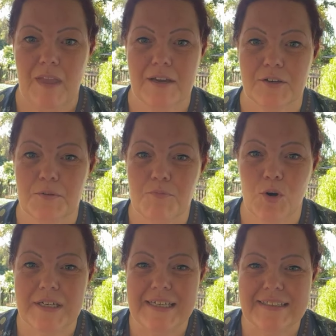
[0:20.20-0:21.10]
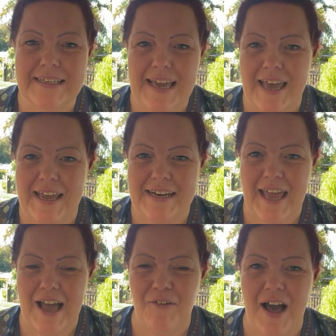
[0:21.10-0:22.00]
Good morning, Leanne.
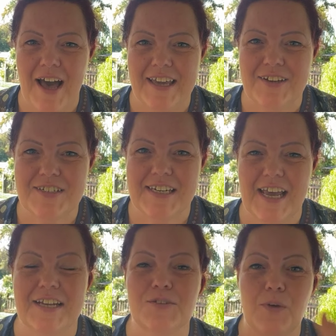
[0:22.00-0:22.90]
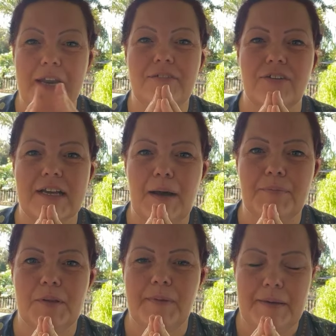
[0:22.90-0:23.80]
How are you today? Just waiting for a
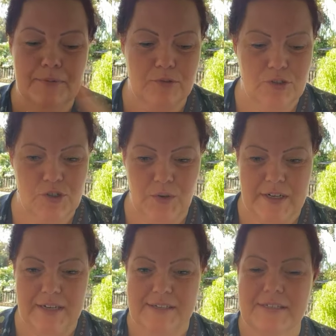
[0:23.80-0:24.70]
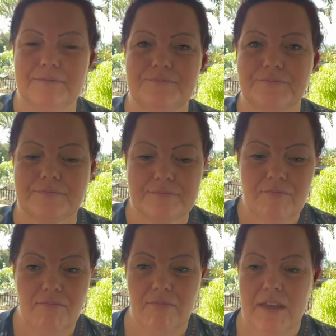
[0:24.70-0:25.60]
couple of people to join us.
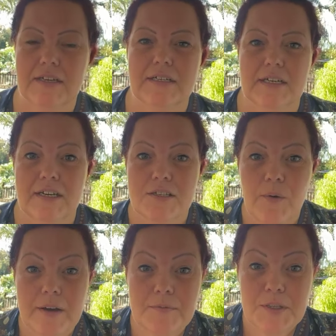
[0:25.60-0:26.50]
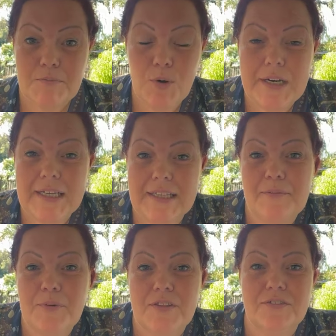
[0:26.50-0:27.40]
So welcome to the Morning
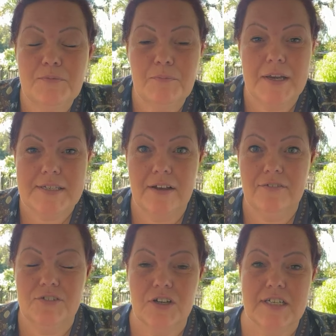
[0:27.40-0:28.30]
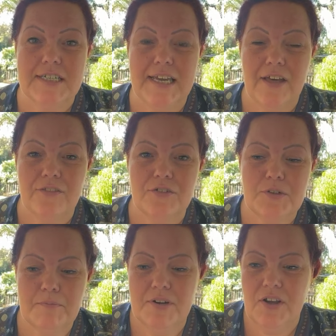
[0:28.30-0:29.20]
Club with myself, Dr. D, Health
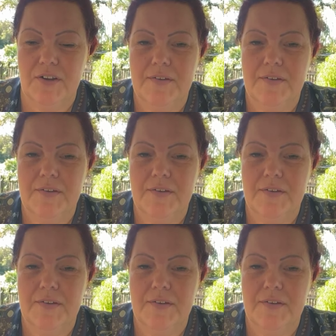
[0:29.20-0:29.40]
Entrepreneur.